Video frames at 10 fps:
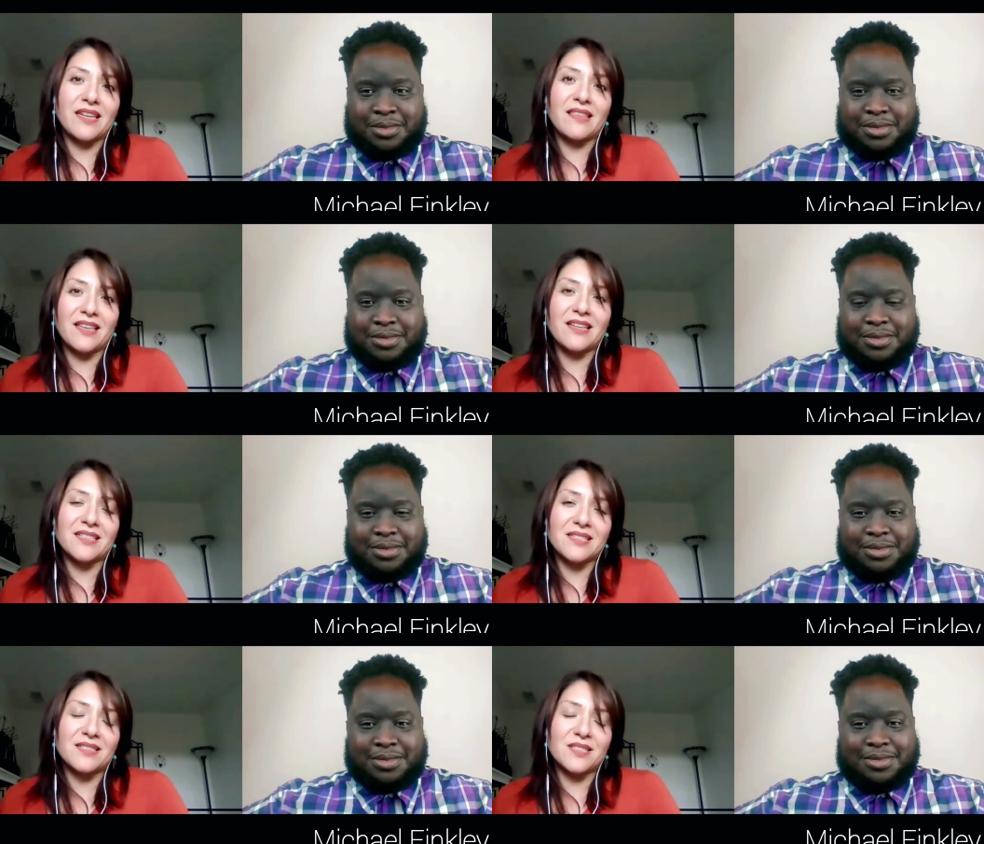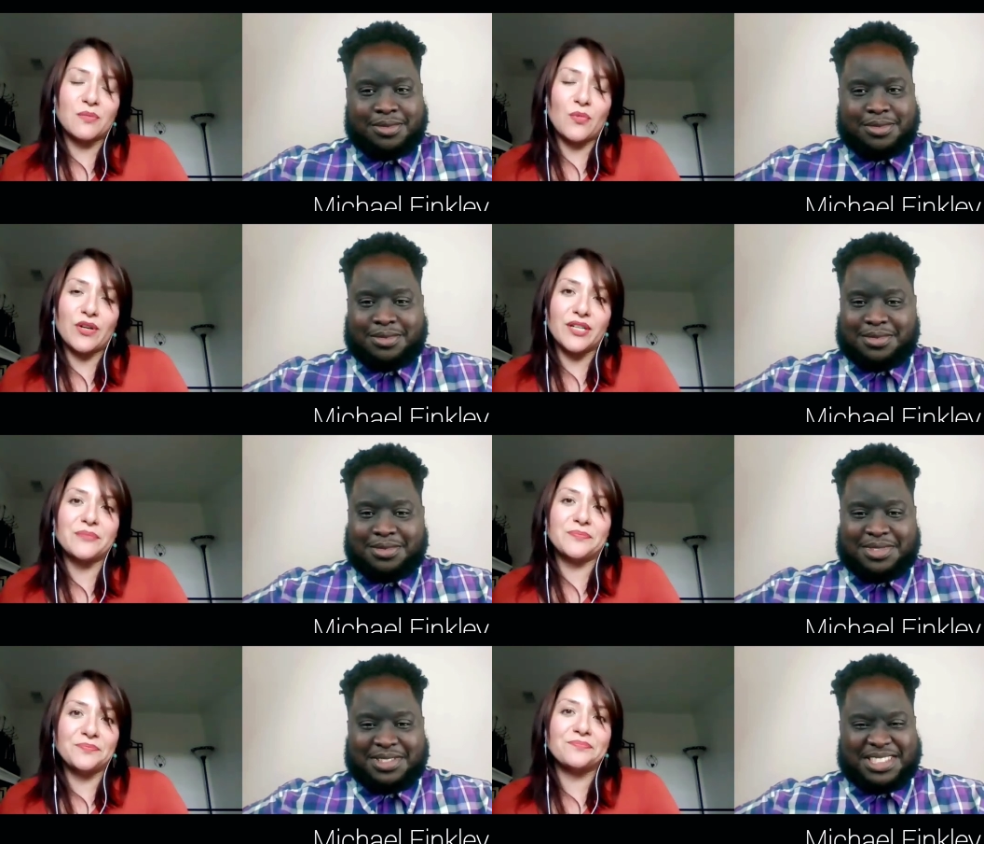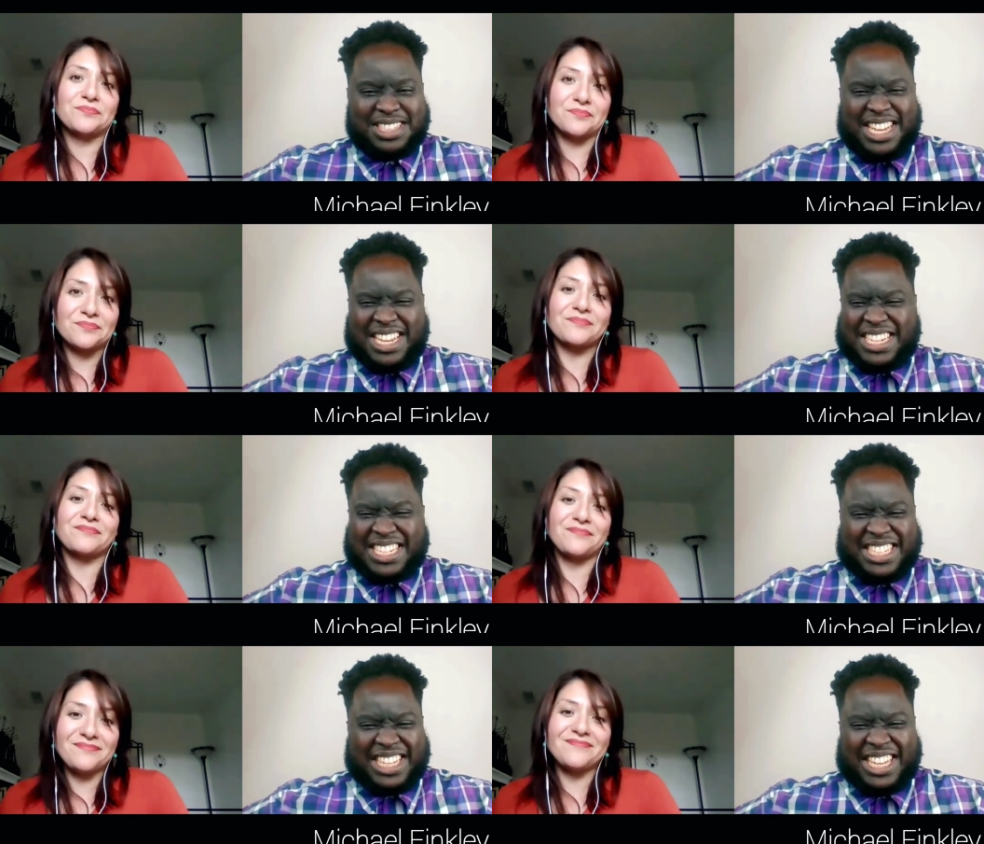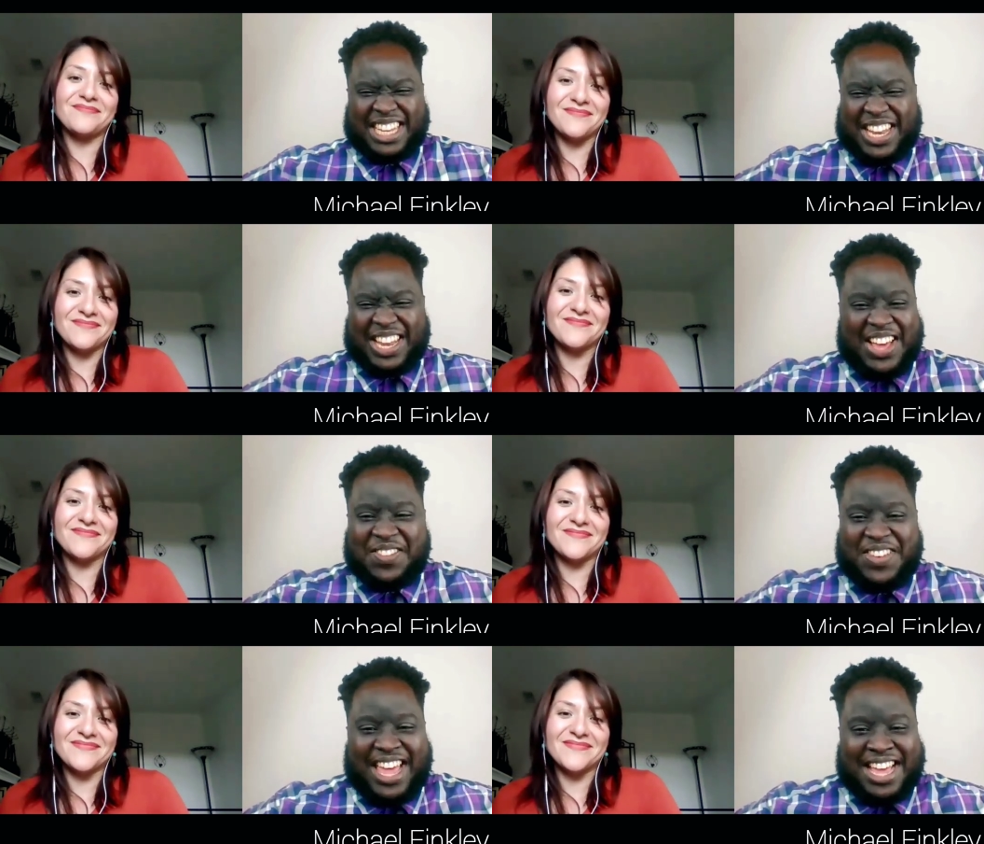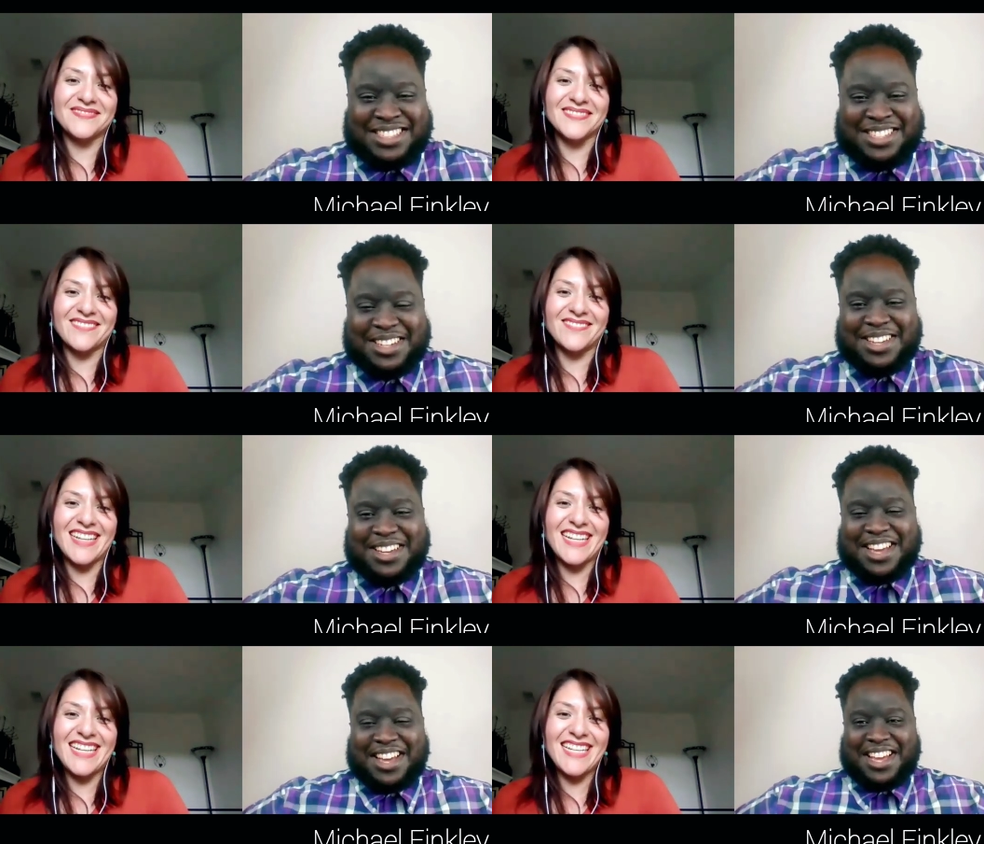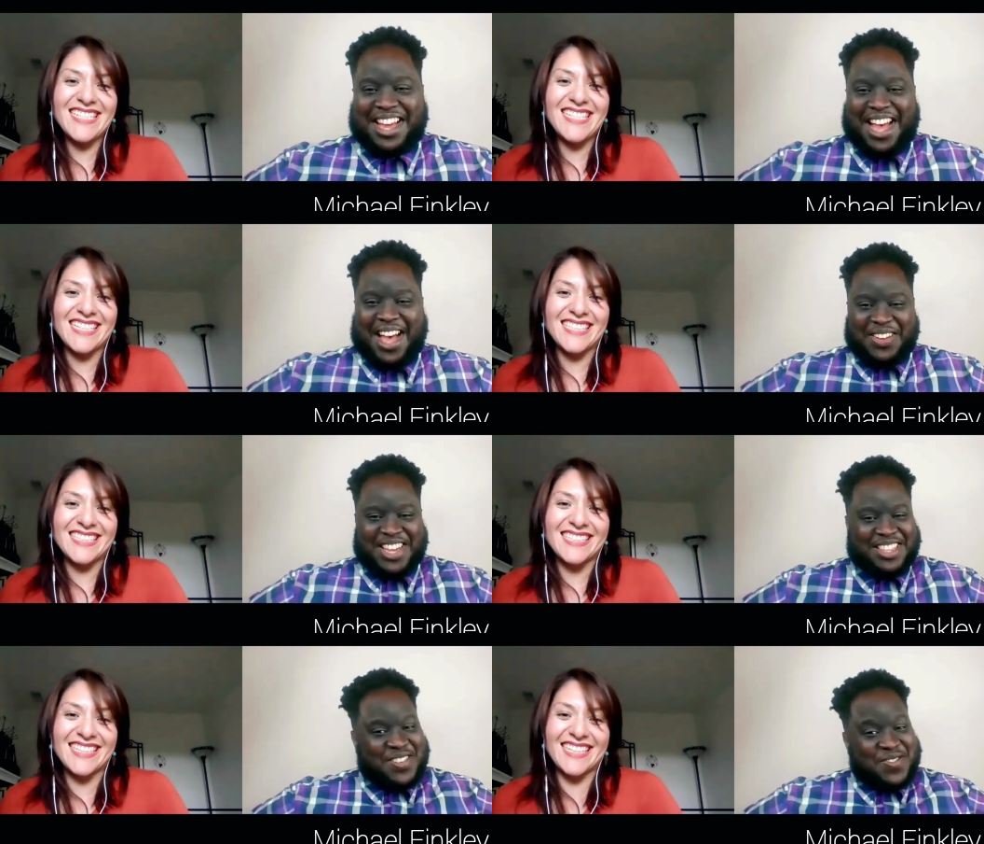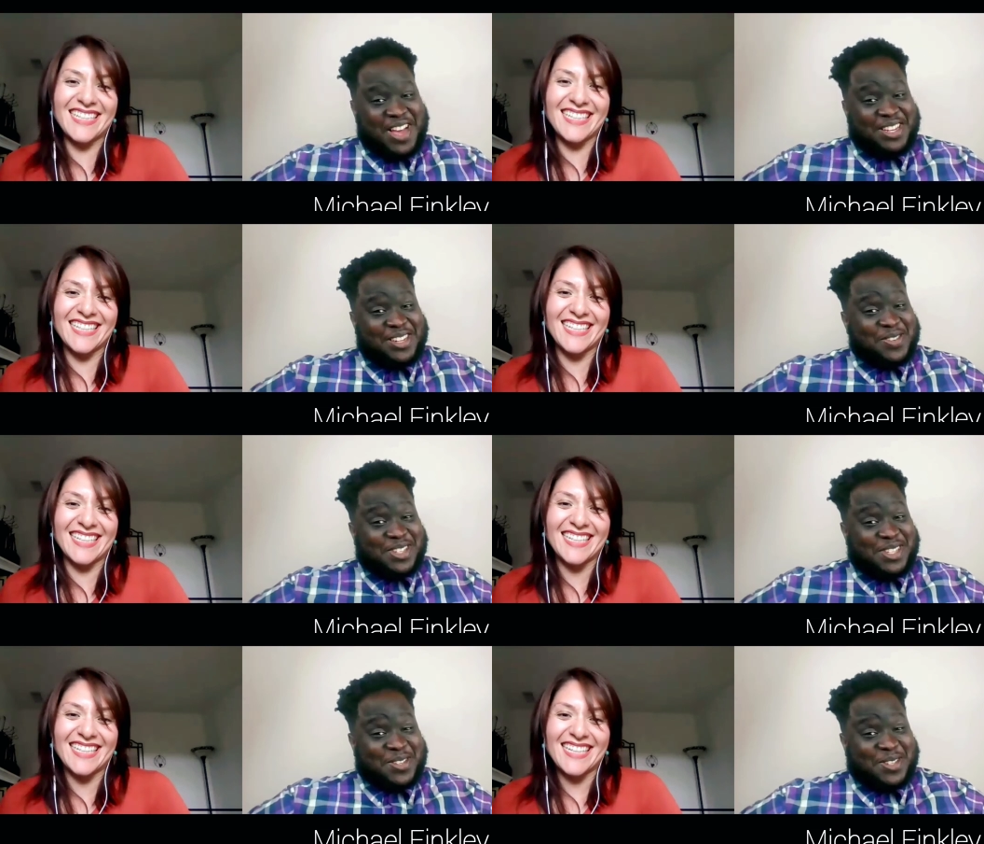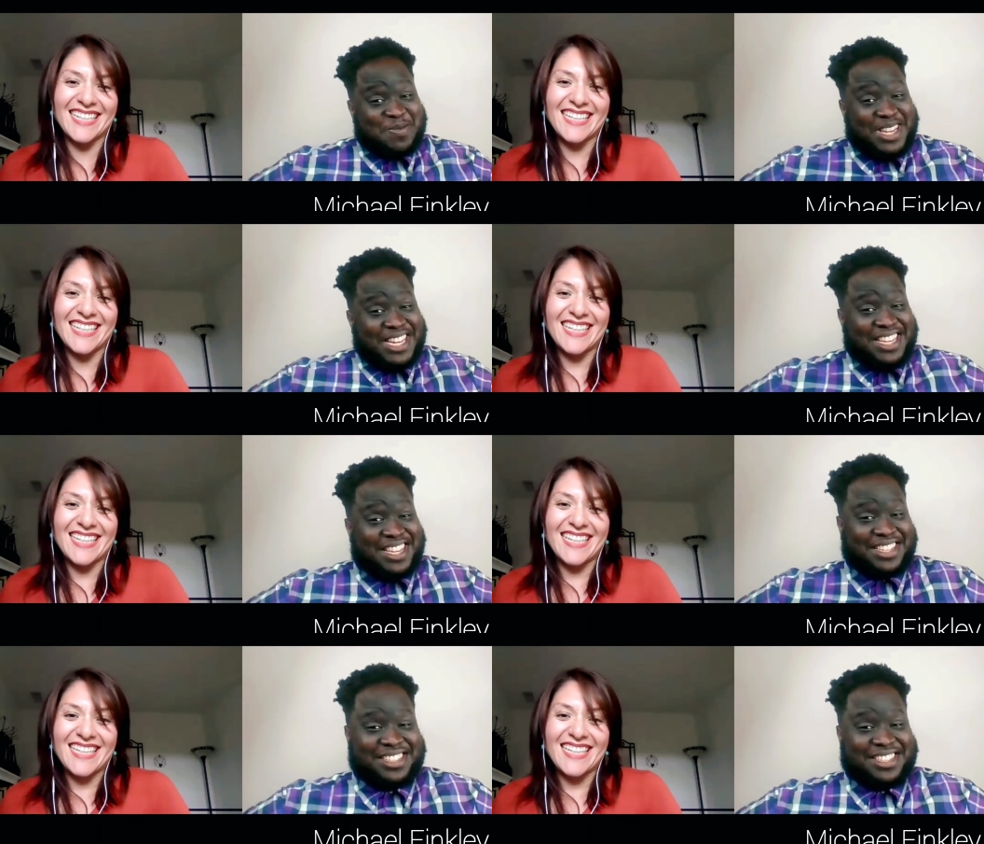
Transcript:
Speaker 1: I think, is important.
Speaker 2: I uh, love it. Right? How can they find you on social media?